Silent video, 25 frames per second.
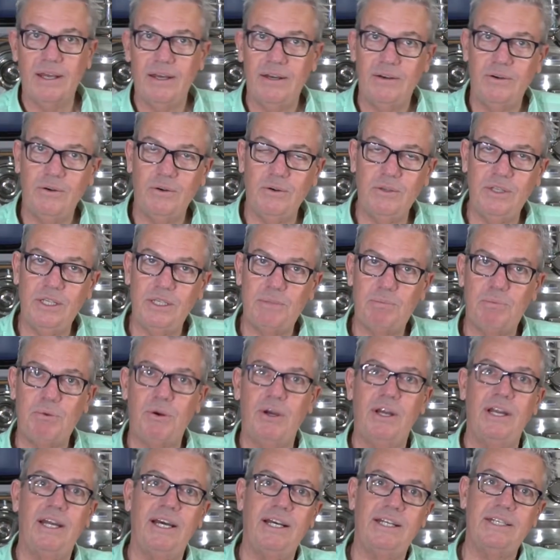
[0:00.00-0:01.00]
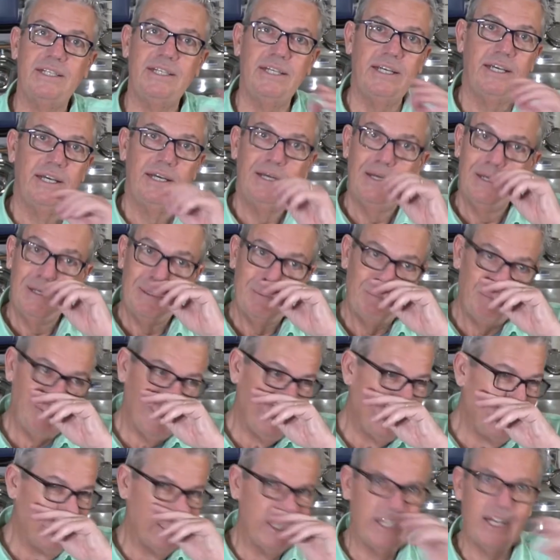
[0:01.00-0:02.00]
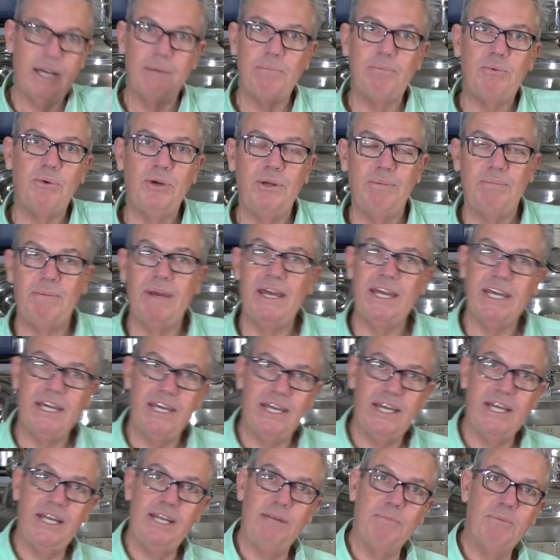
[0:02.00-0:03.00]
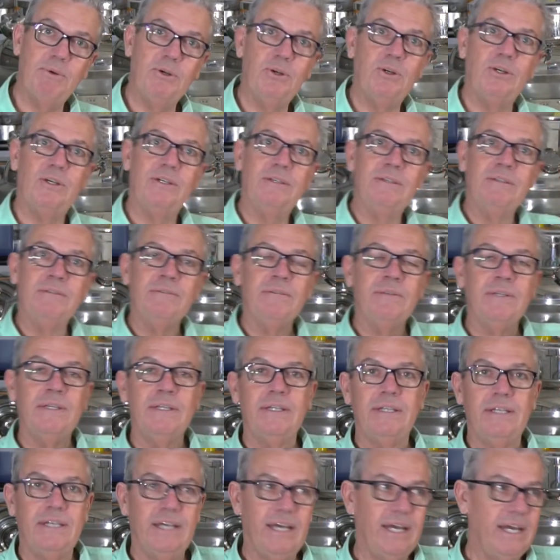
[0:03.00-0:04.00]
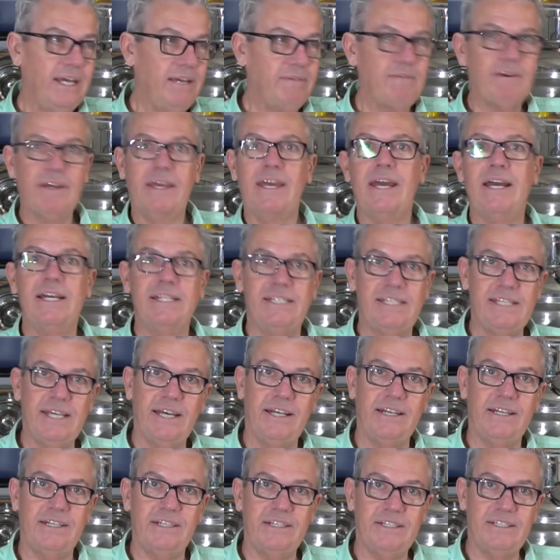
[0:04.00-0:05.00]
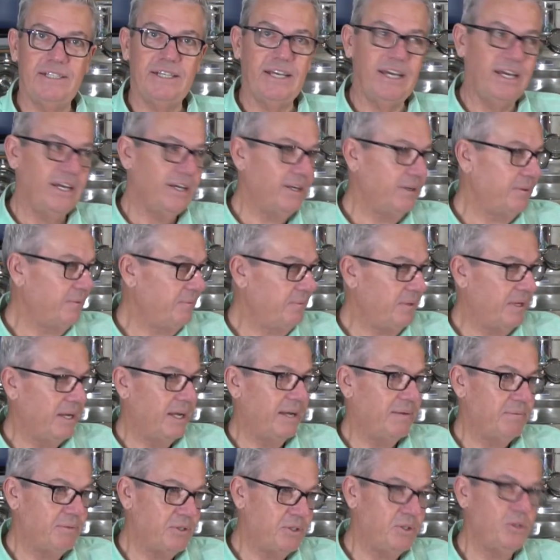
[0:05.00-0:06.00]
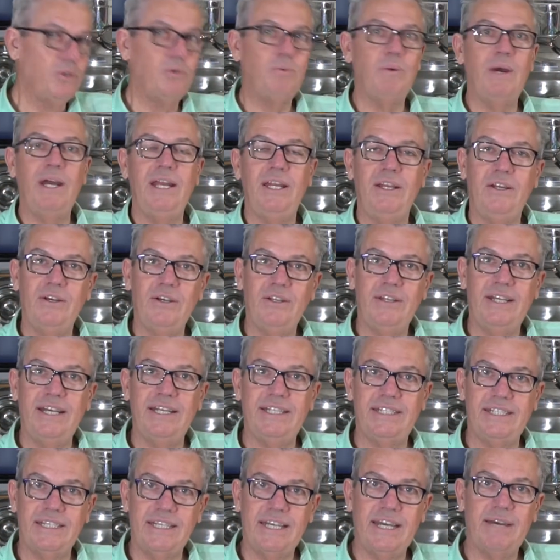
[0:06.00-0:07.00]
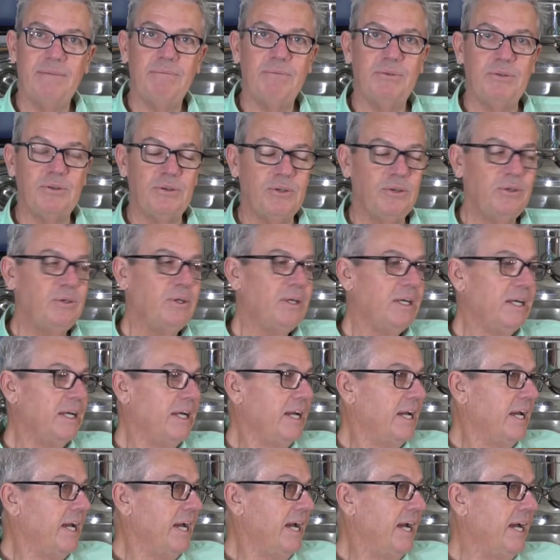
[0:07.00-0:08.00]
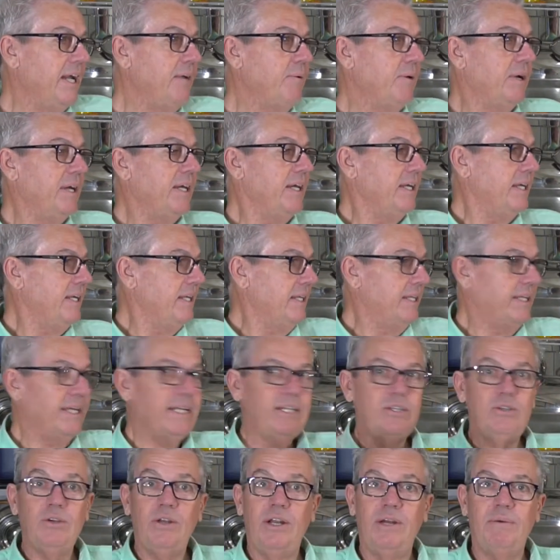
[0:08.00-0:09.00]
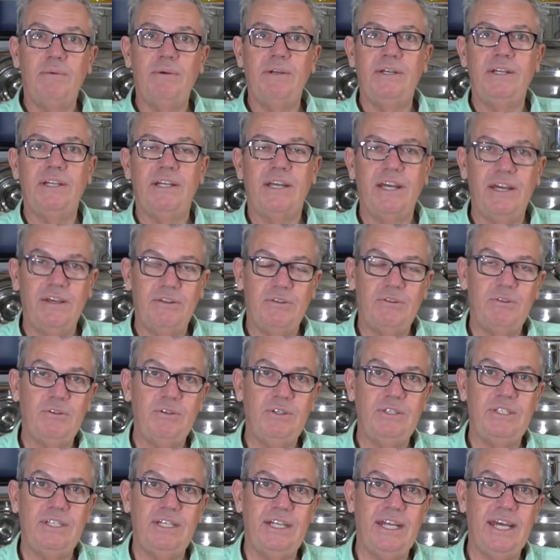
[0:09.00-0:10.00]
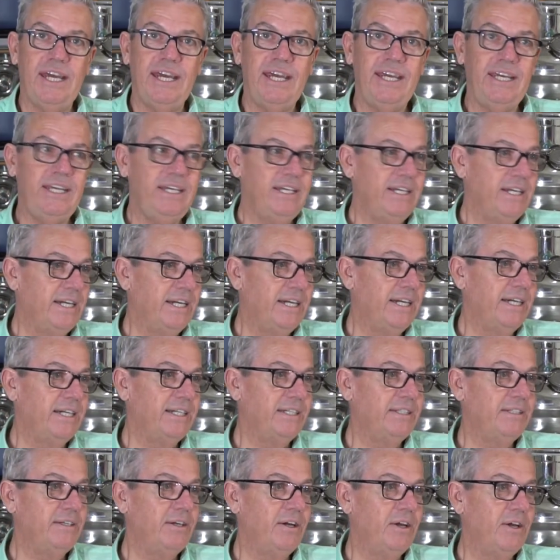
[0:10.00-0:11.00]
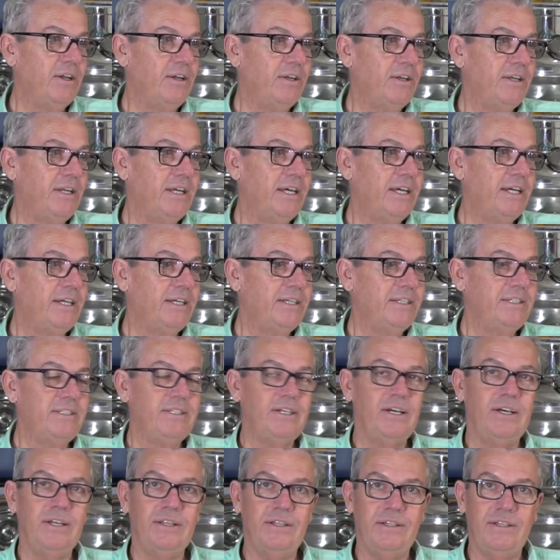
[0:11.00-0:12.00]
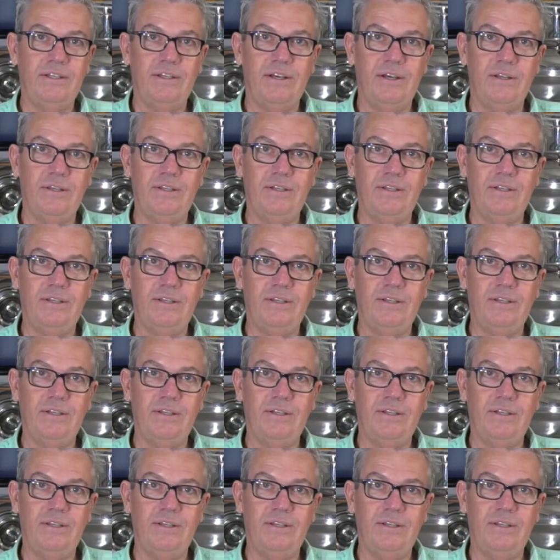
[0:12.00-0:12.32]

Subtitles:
all this product, but there's no point making any more if I can't sell it. So, I'm still waiting on that to come through. Anyway, that's all I wanted to go through today on